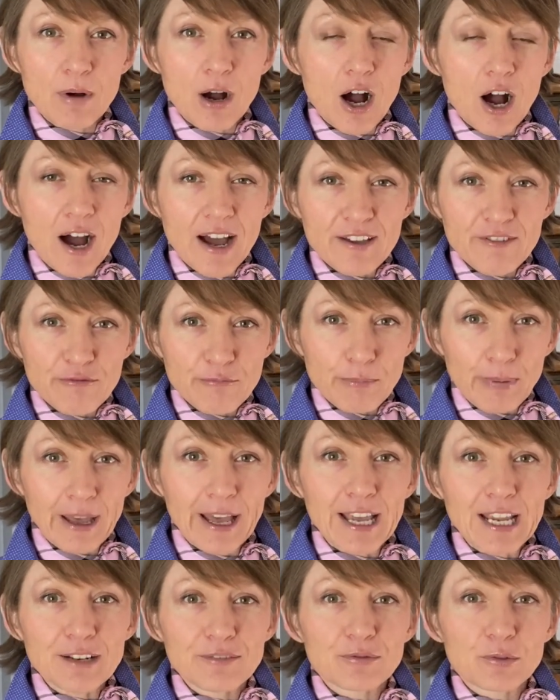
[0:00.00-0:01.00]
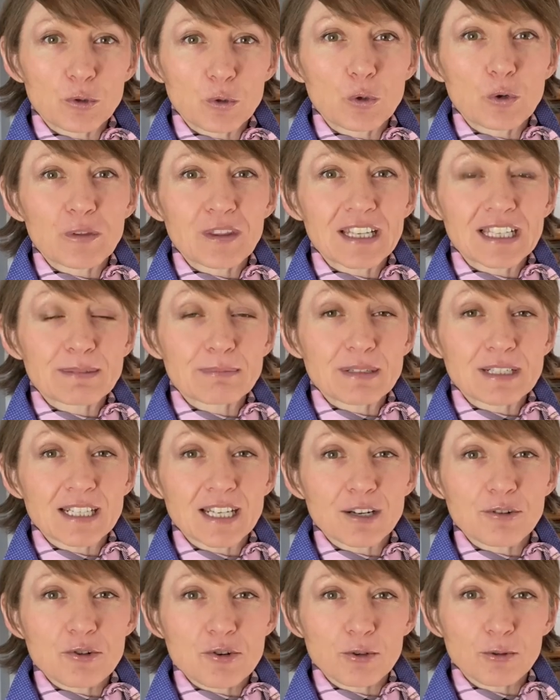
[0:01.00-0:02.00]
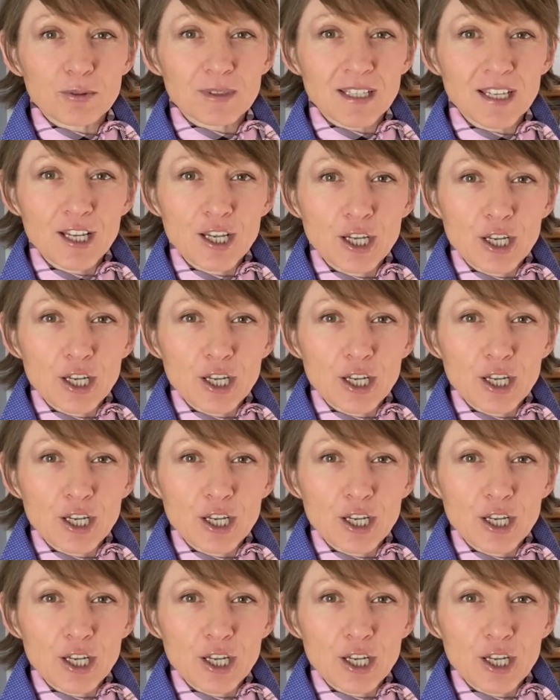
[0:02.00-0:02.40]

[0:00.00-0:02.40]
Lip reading: I've paid for all these materials.